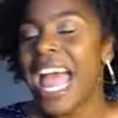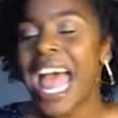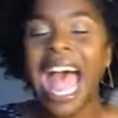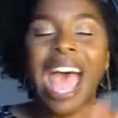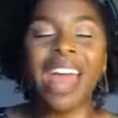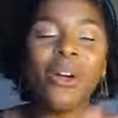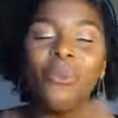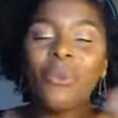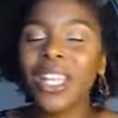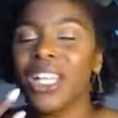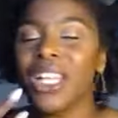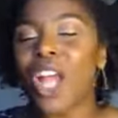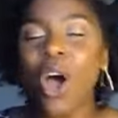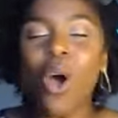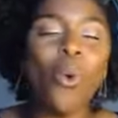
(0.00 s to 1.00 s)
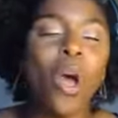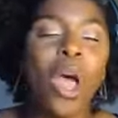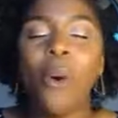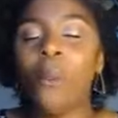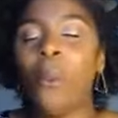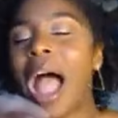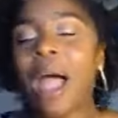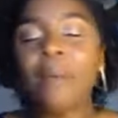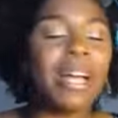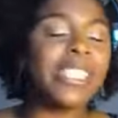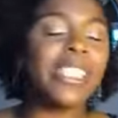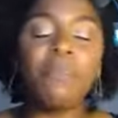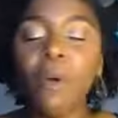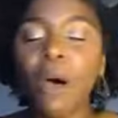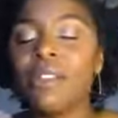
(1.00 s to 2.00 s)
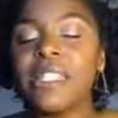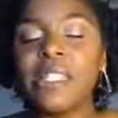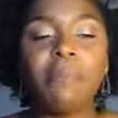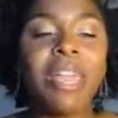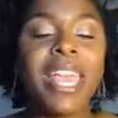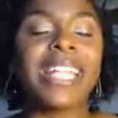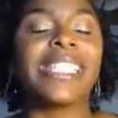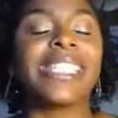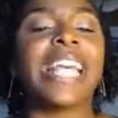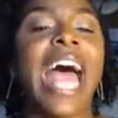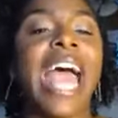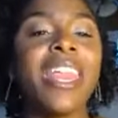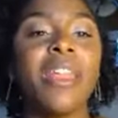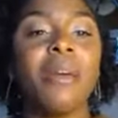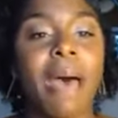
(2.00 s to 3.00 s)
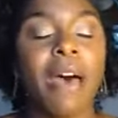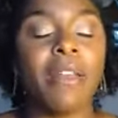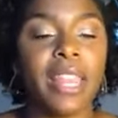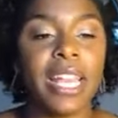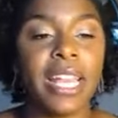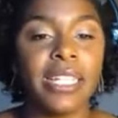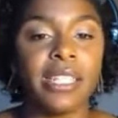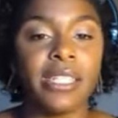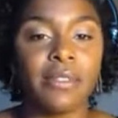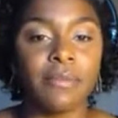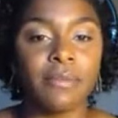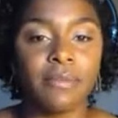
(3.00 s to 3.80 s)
I don't really know. Why am I supposed to be excited about this?